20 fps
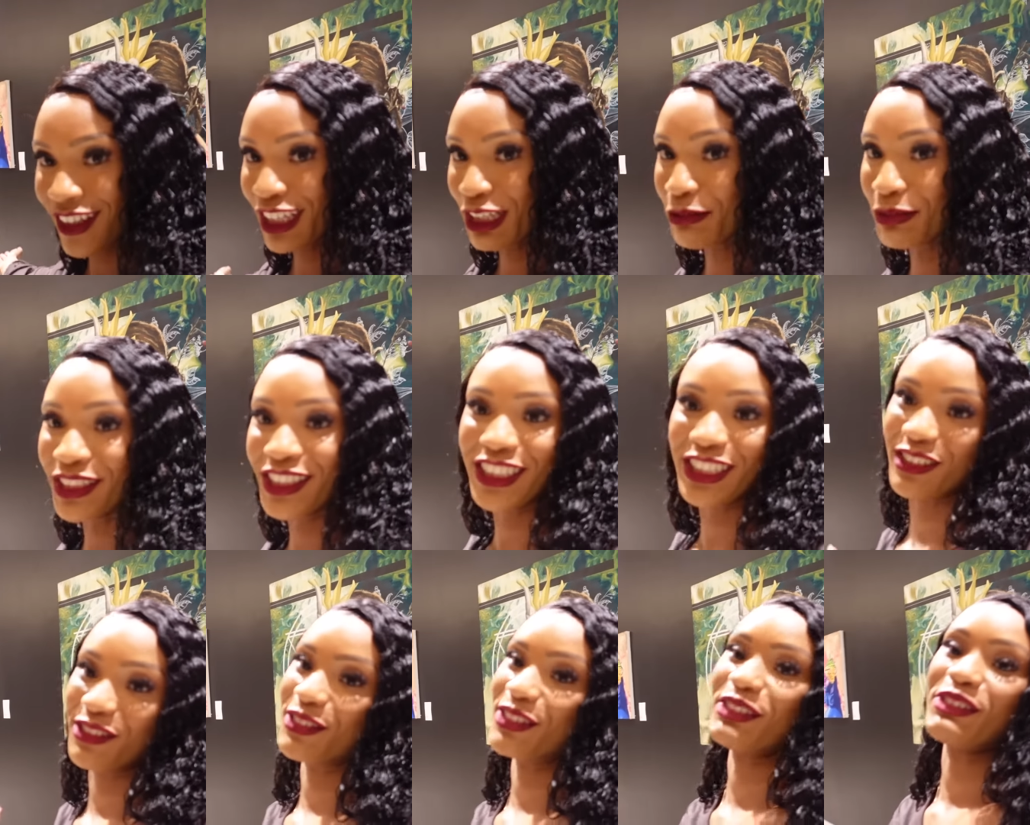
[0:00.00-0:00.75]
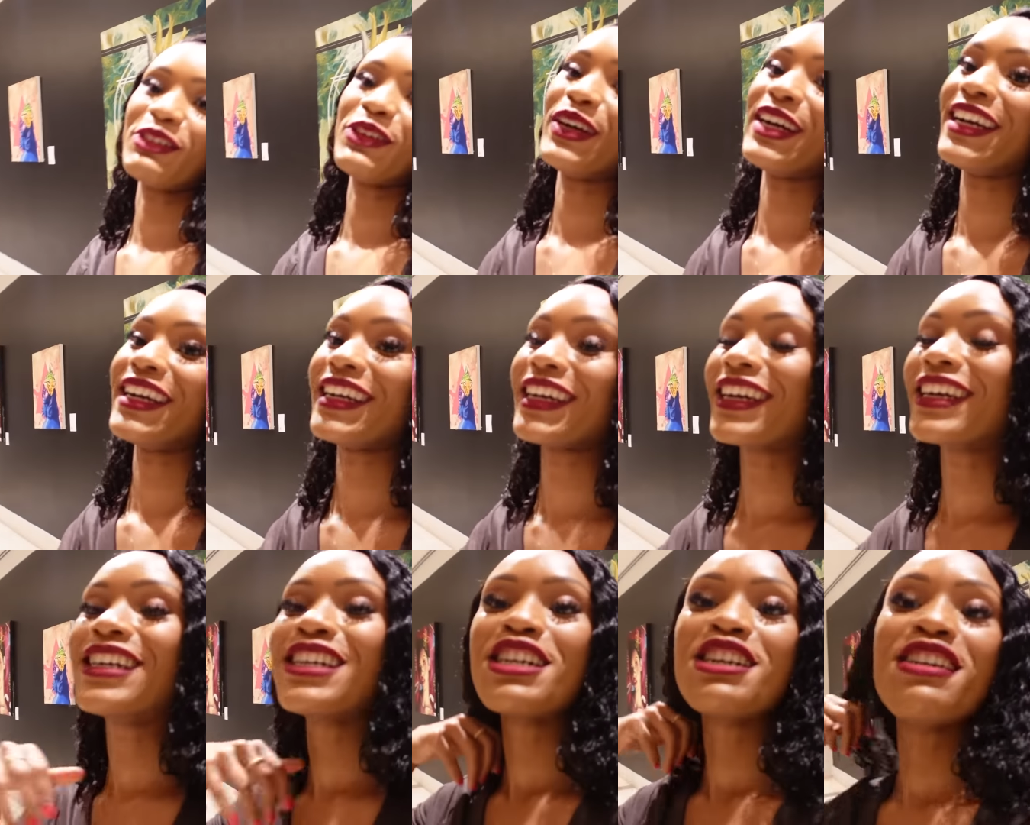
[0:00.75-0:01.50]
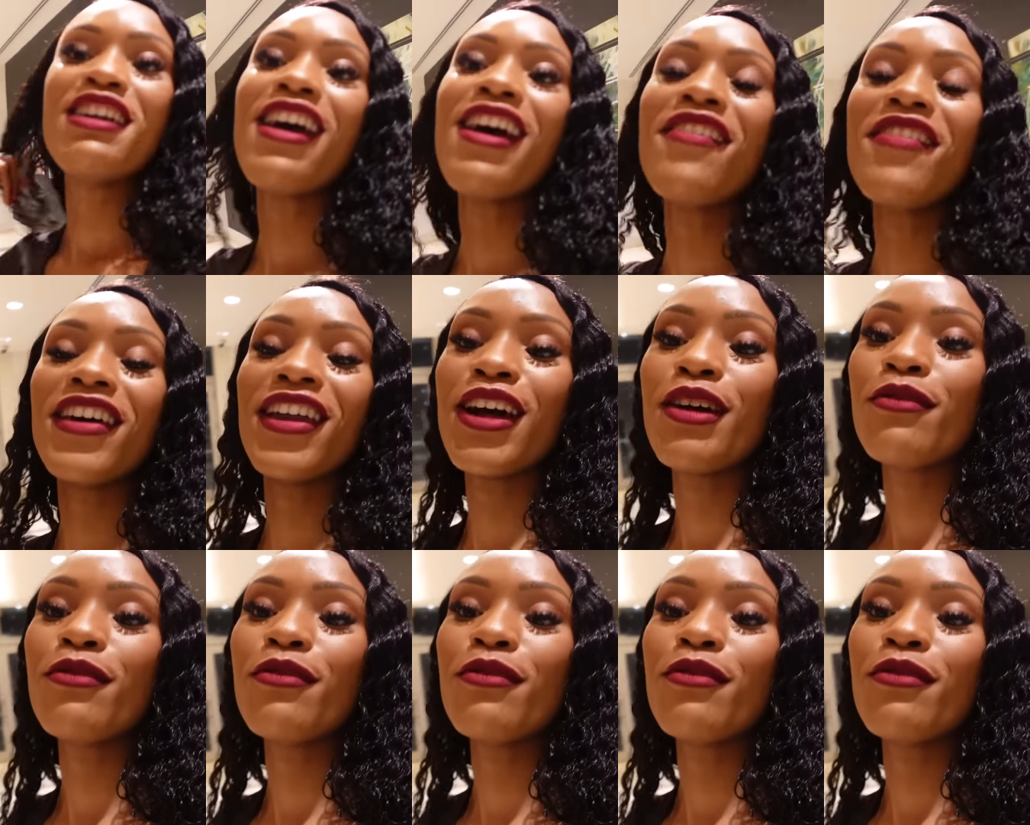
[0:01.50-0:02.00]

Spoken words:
images real quick and then